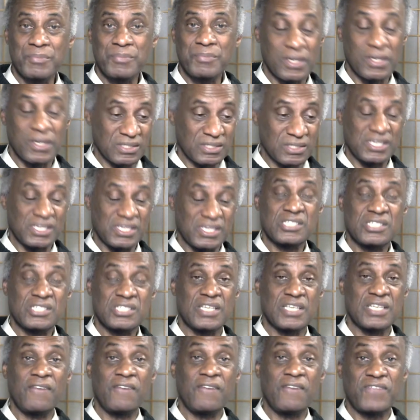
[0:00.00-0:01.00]
Because
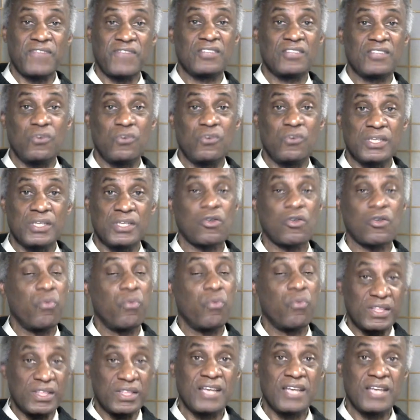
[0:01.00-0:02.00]
if they do this, or
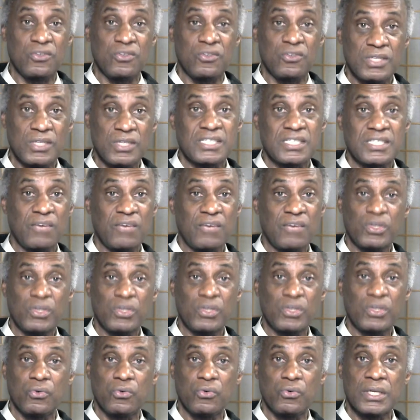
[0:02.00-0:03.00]
when they do this, they will
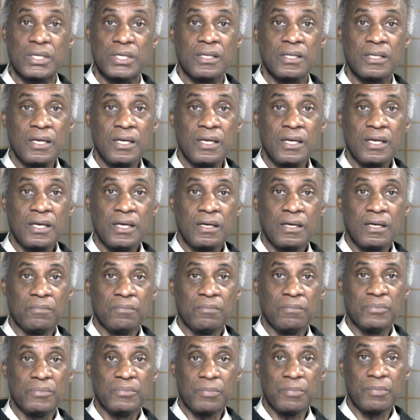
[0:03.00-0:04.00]
do it.
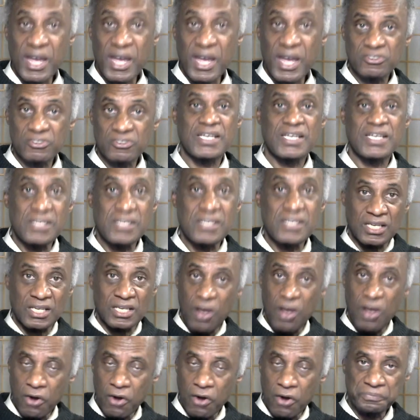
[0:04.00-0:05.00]
The mayor said it's a
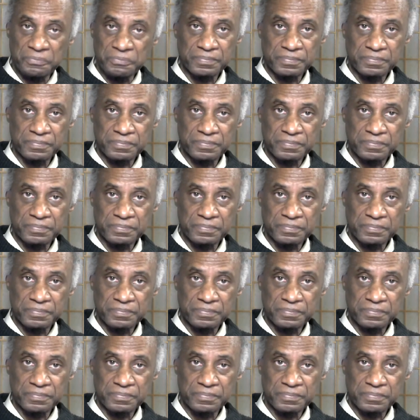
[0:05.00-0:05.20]
go.